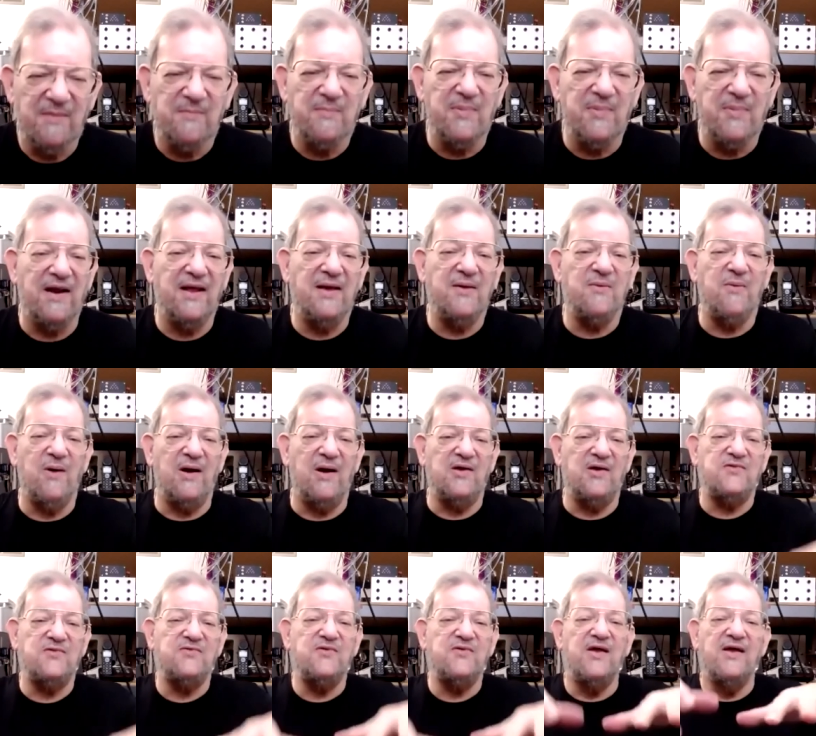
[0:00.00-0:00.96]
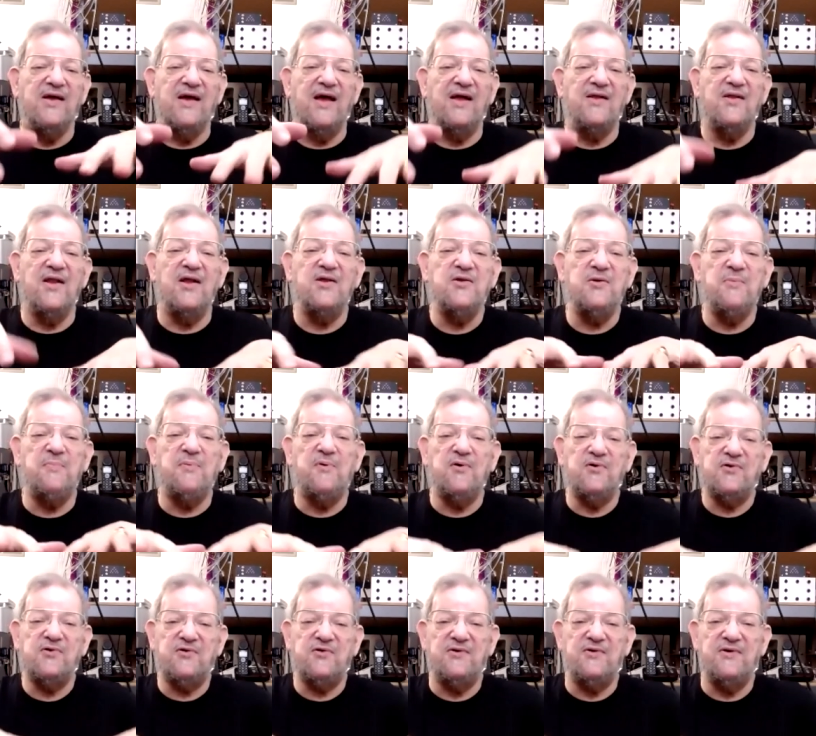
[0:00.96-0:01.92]
but anyways, and then you
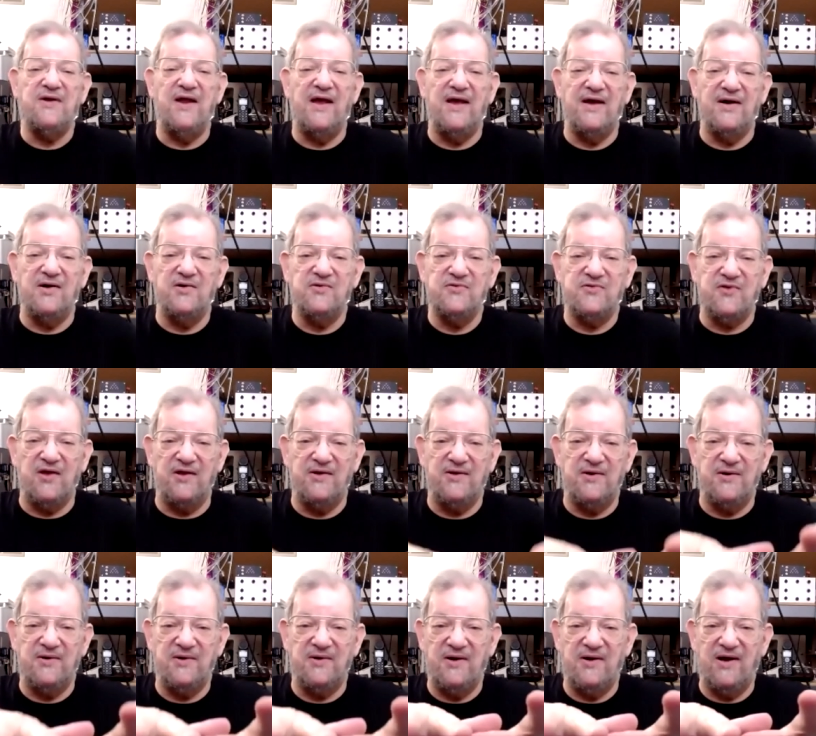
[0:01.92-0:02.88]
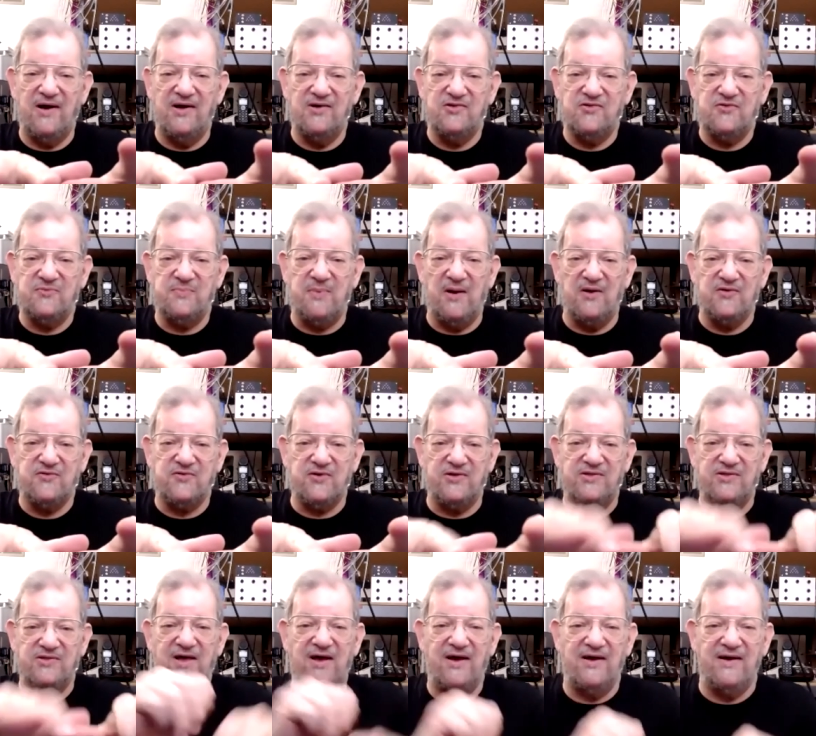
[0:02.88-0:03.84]
put your nails under a
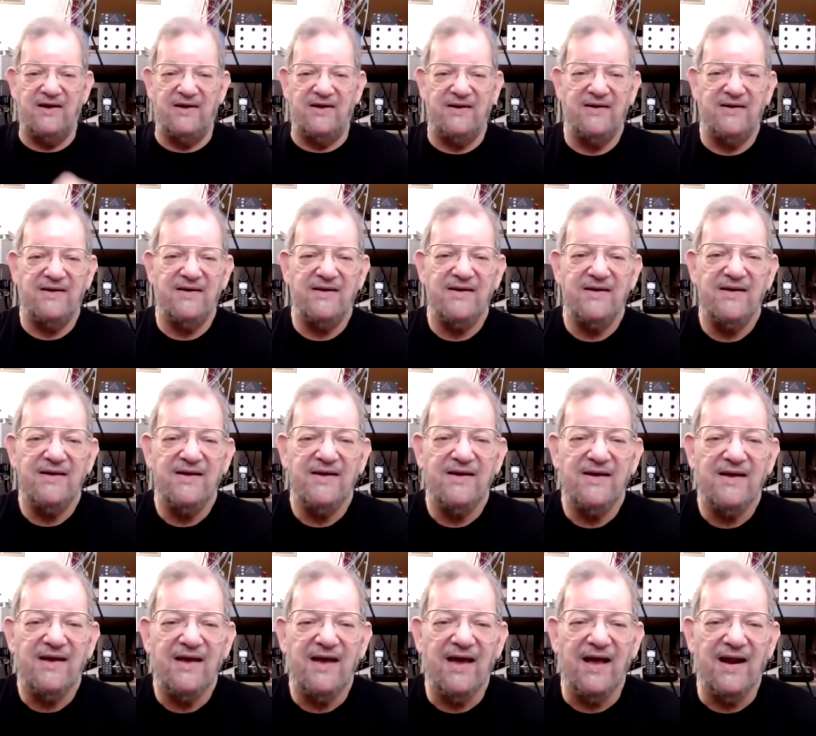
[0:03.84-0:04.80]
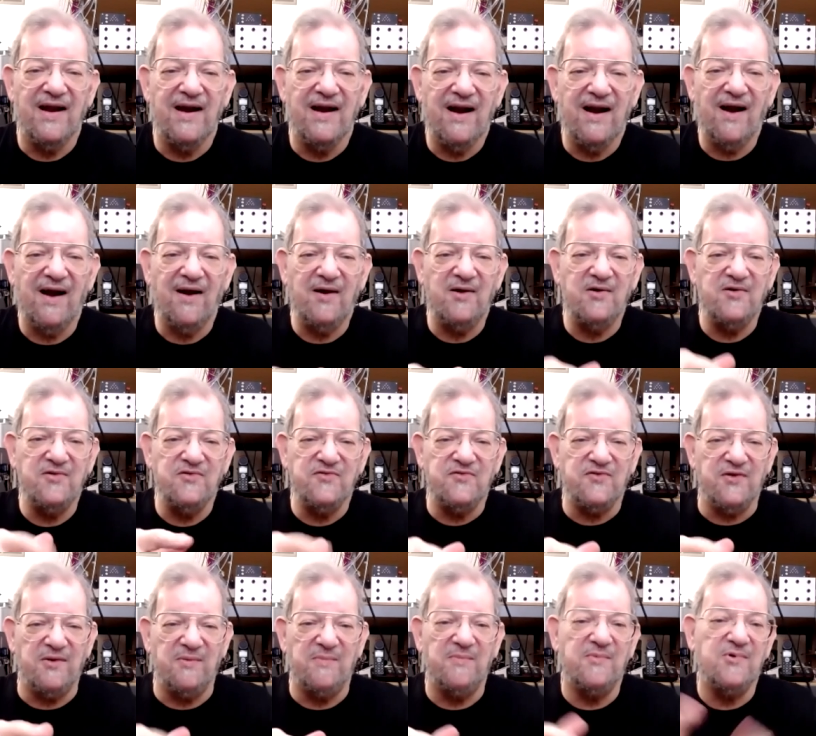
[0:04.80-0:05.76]
special light and it
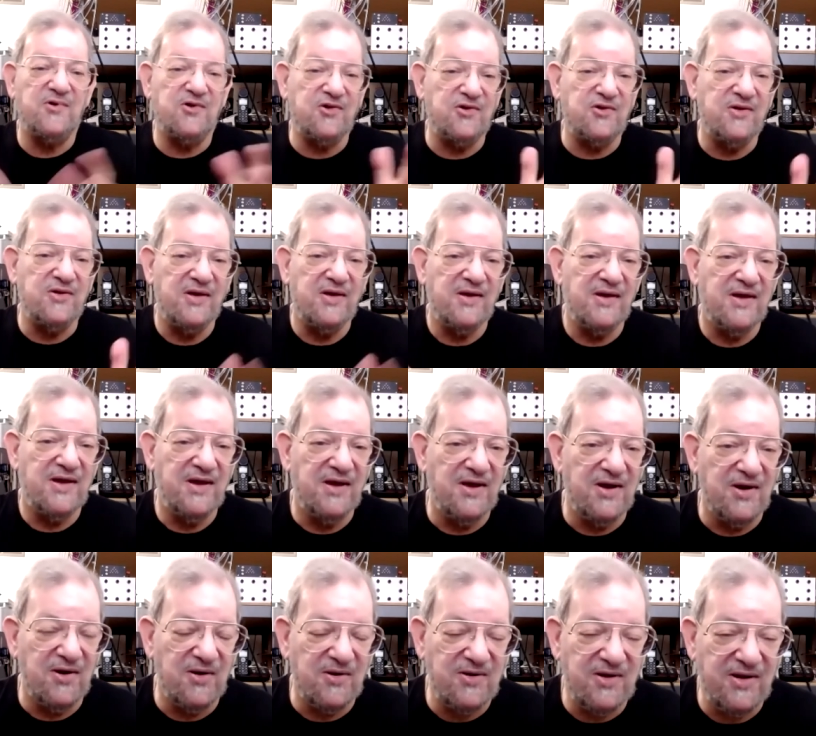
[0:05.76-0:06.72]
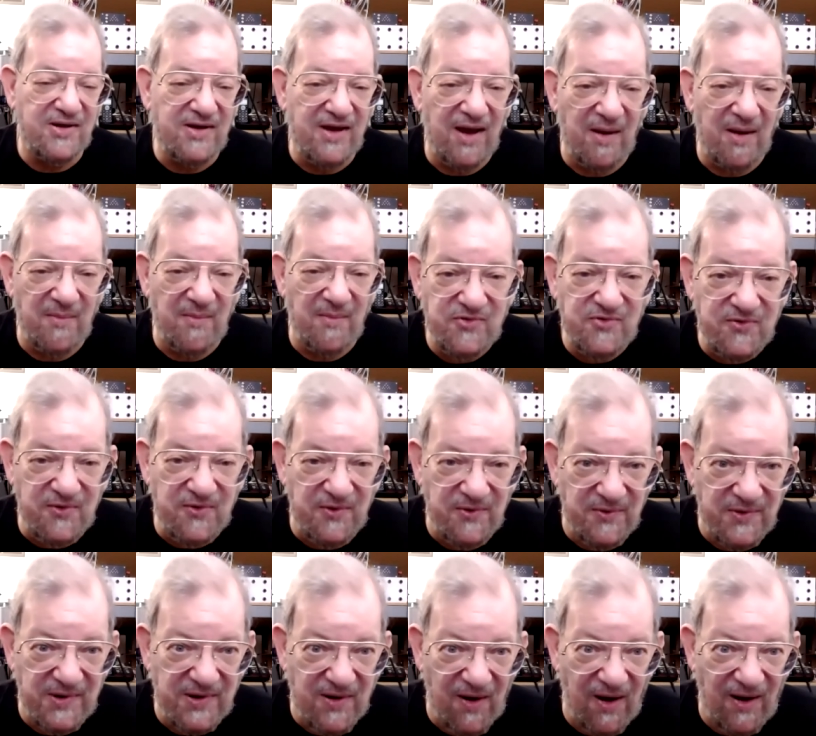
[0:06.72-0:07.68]
hardens them. In chemistry,
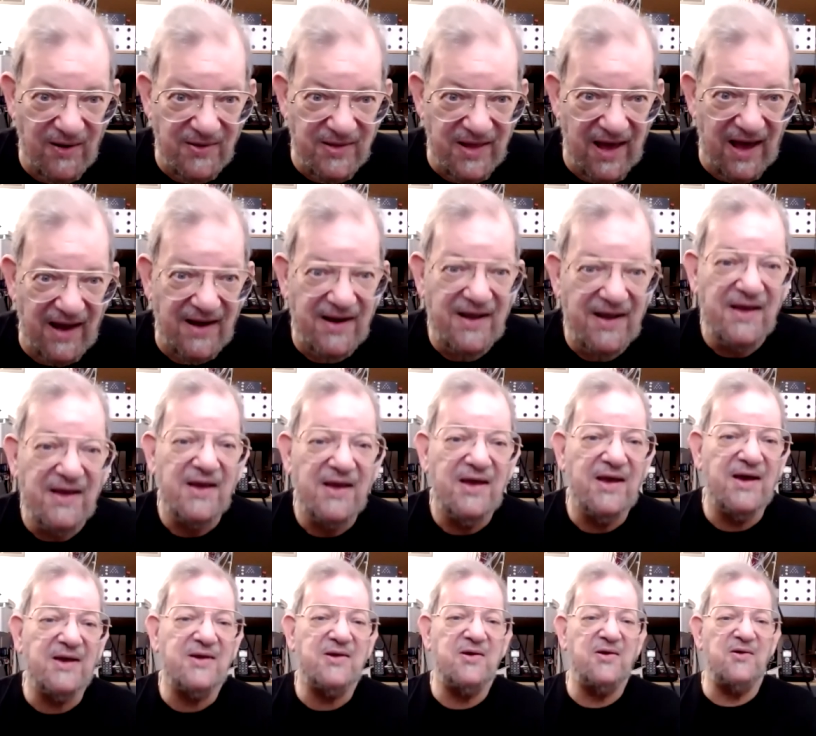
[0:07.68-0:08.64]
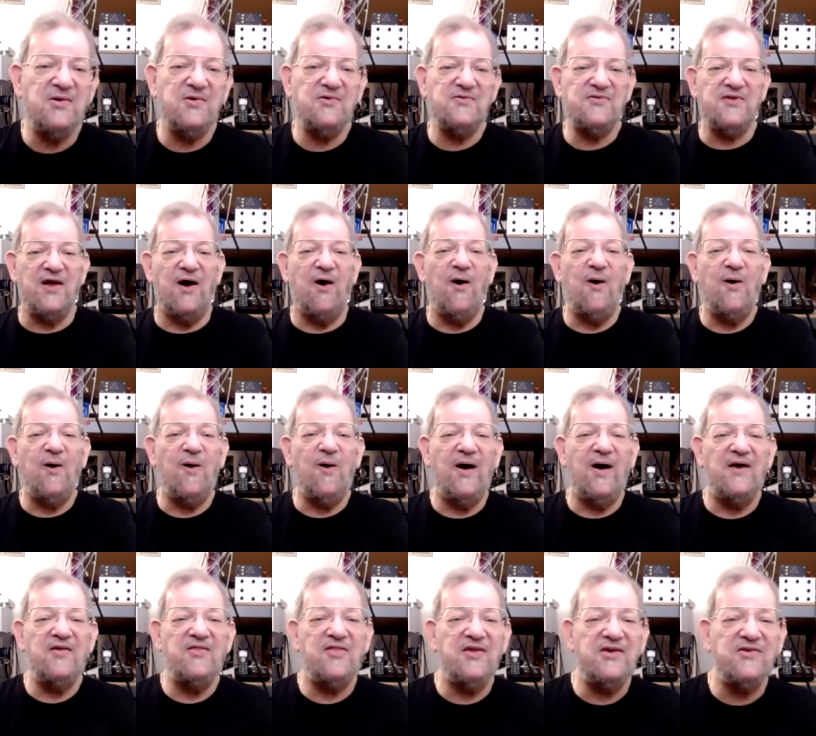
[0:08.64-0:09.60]
we call that it cures. Oh,
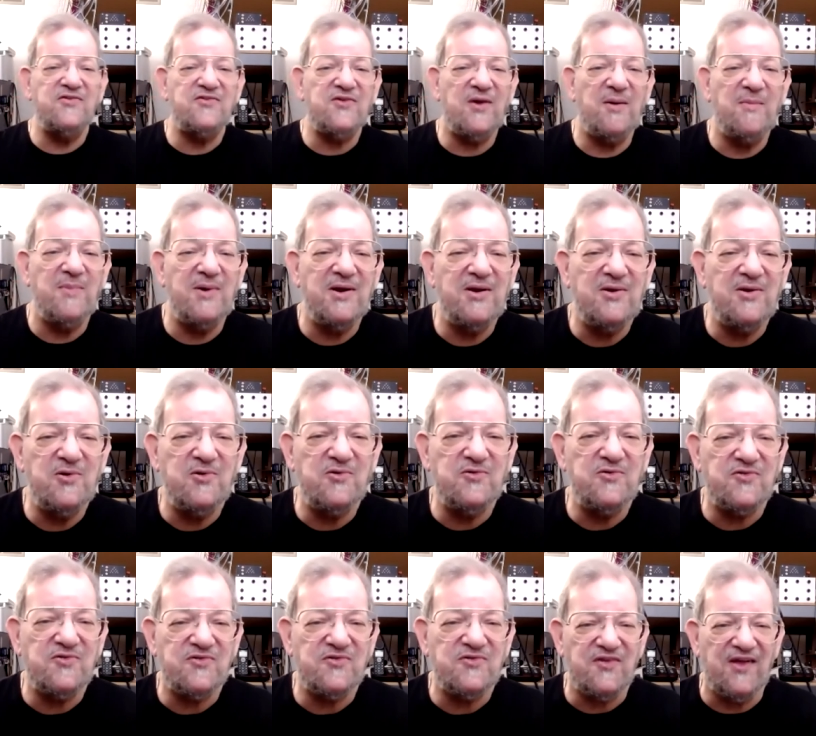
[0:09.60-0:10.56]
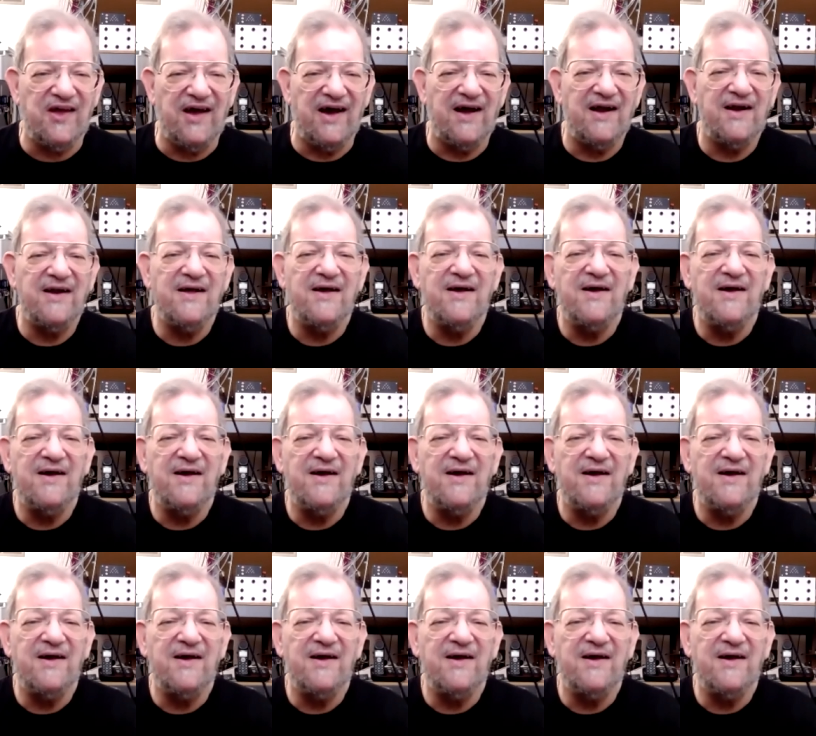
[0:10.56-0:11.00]
I think somebody uses that.